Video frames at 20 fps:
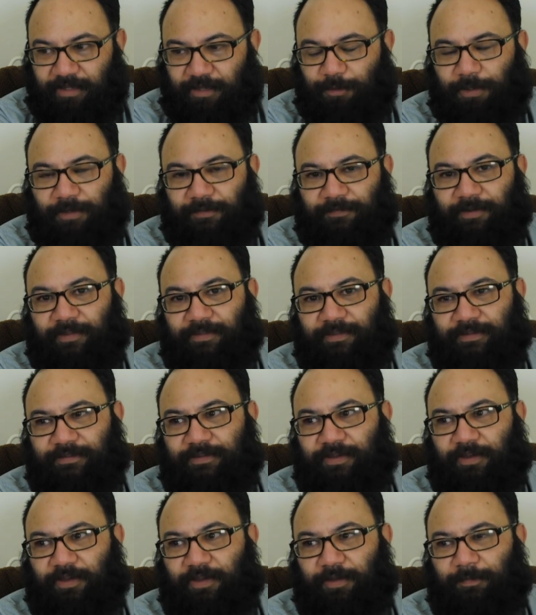you will have heard the
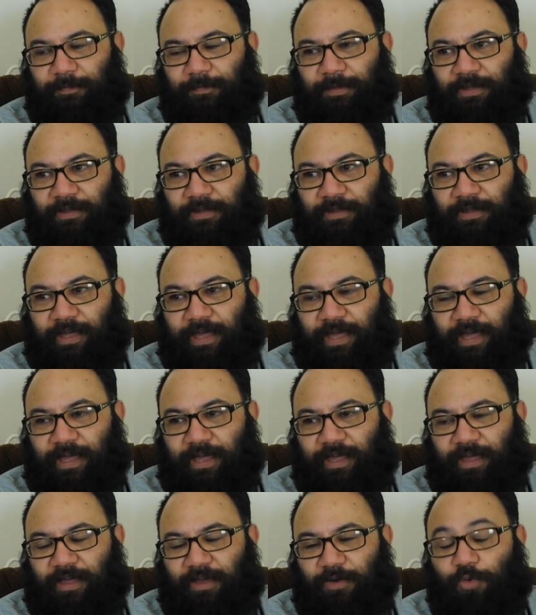term,
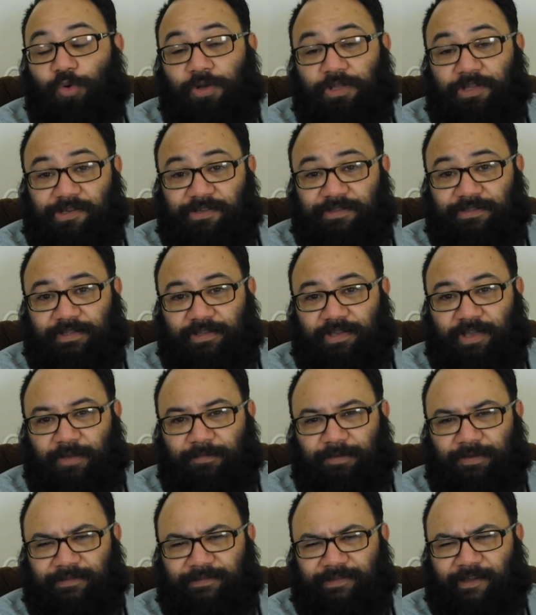or use the term
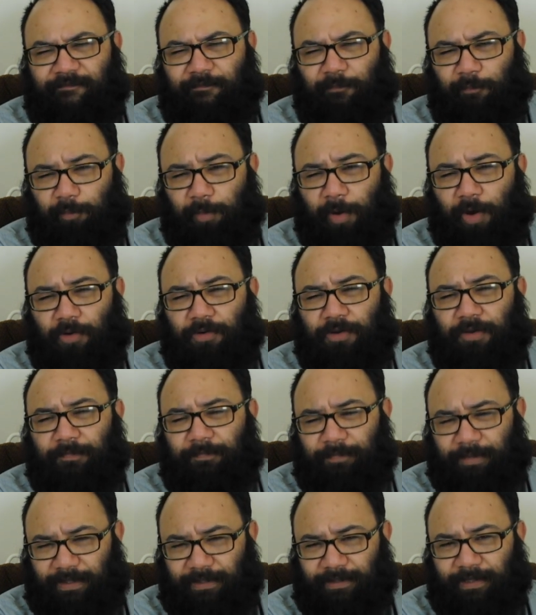yourself, bulk
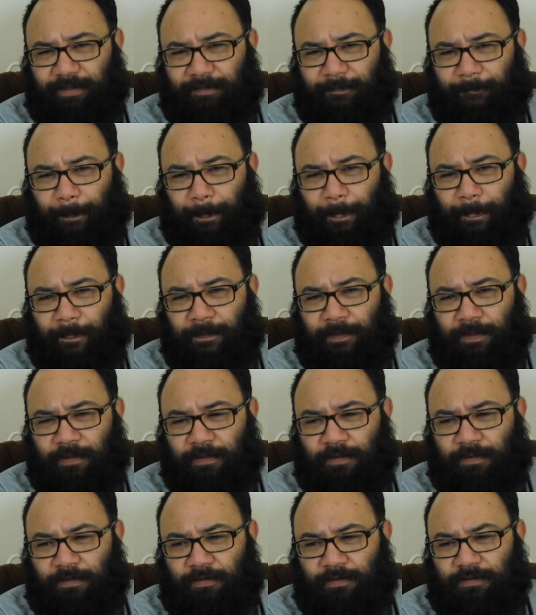billing.
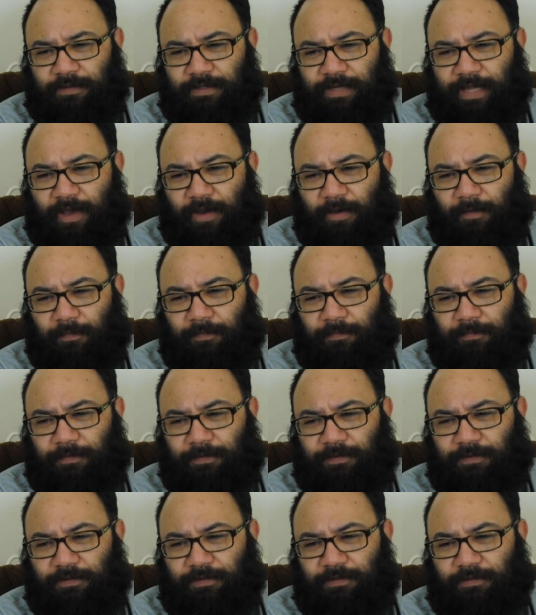Now,
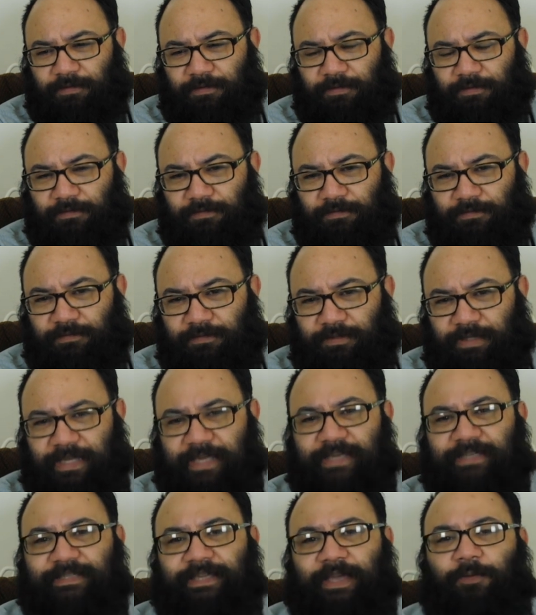
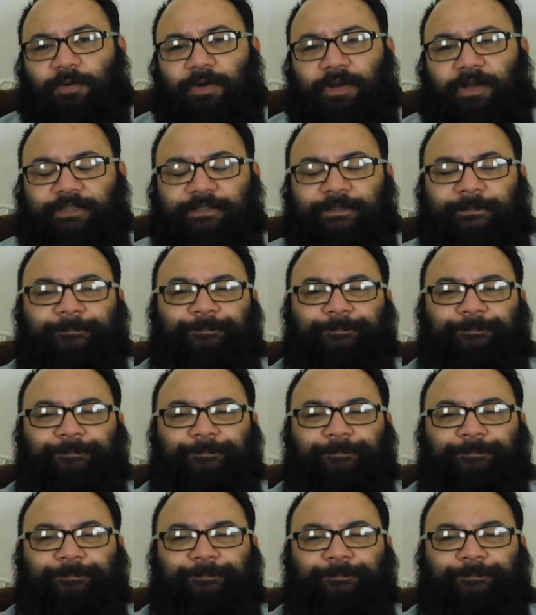here's how it works.